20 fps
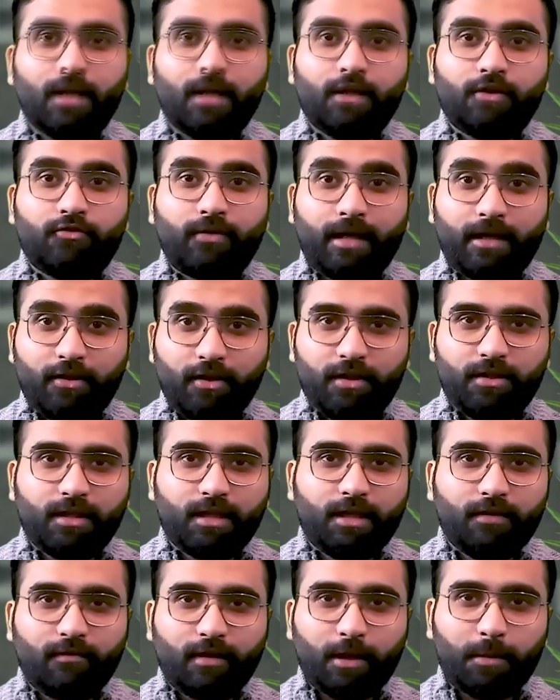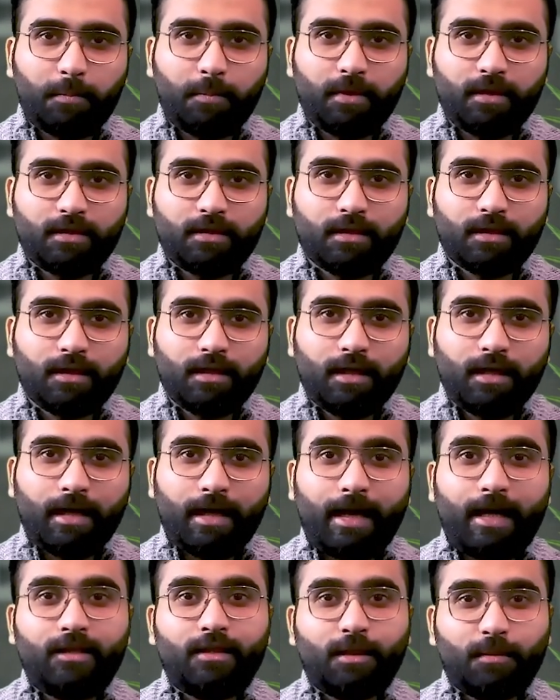strategic development,
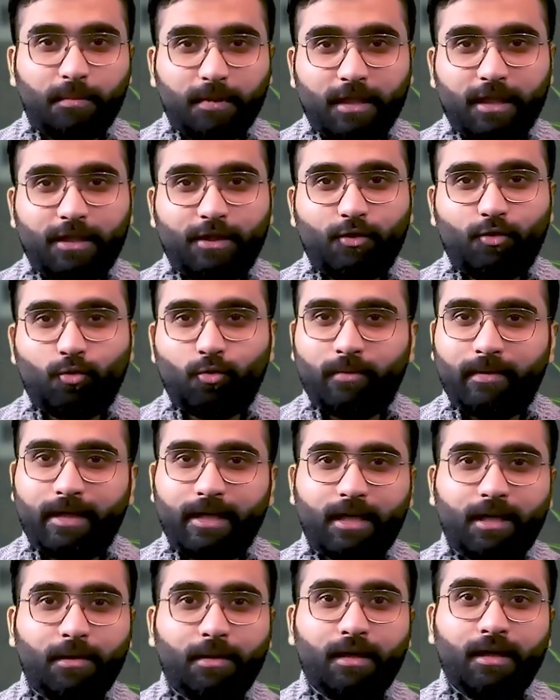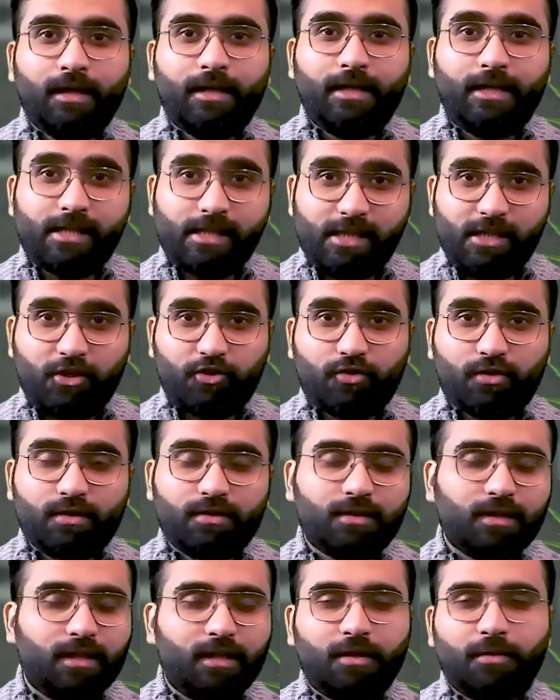and the ability to make
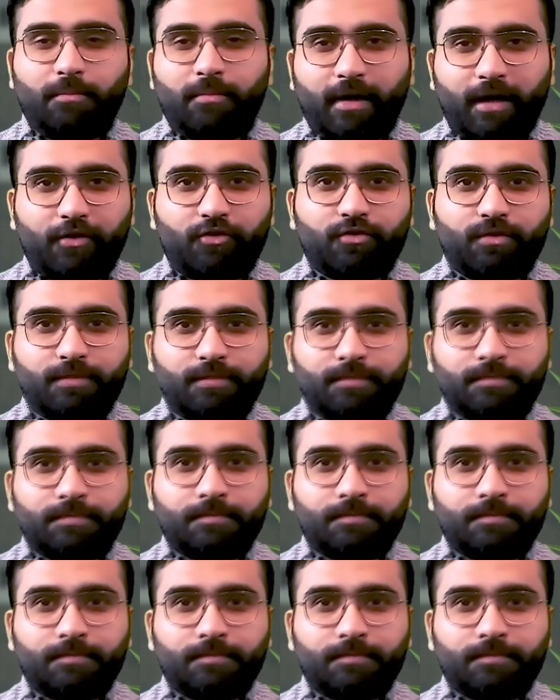decisions under pressure